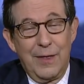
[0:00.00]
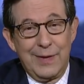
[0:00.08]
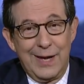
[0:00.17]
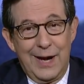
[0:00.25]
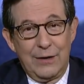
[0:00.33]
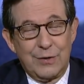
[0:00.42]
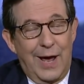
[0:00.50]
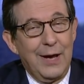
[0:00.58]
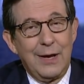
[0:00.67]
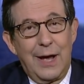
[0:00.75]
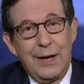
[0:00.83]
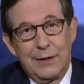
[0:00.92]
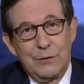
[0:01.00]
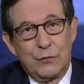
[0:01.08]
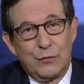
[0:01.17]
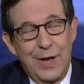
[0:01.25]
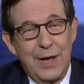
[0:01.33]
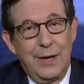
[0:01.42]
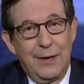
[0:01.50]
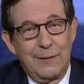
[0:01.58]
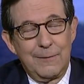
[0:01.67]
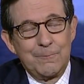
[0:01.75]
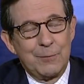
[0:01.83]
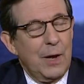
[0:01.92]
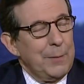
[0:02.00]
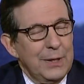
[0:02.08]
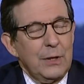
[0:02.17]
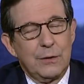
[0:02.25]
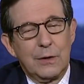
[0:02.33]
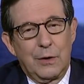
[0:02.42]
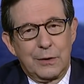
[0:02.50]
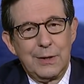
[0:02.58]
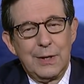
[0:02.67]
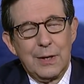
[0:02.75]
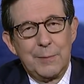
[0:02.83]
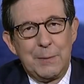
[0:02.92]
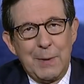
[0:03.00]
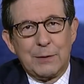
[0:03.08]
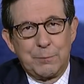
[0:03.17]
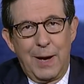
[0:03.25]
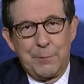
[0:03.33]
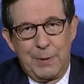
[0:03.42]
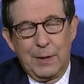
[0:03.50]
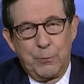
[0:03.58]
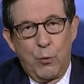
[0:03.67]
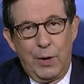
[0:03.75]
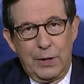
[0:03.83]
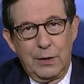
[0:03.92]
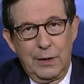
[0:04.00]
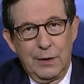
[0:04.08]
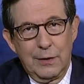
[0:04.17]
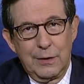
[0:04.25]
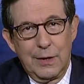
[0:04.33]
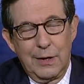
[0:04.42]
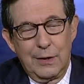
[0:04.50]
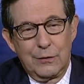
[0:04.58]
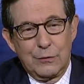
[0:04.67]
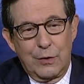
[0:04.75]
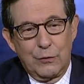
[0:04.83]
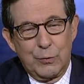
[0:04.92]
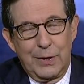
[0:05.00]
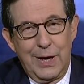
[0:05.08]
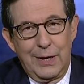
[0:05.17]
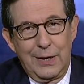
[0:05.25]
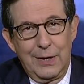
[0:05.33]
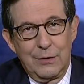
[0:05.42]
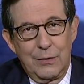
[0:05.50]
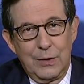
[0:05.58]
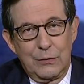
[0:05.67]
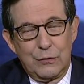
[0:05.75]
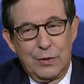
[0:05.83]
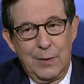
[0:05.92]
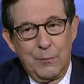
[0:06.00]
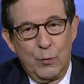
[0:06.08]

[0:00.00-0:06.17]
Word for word: of the United States, I, I understand. I mean, look, let me make my big point here, uh, as long as we're getting into this, Tim,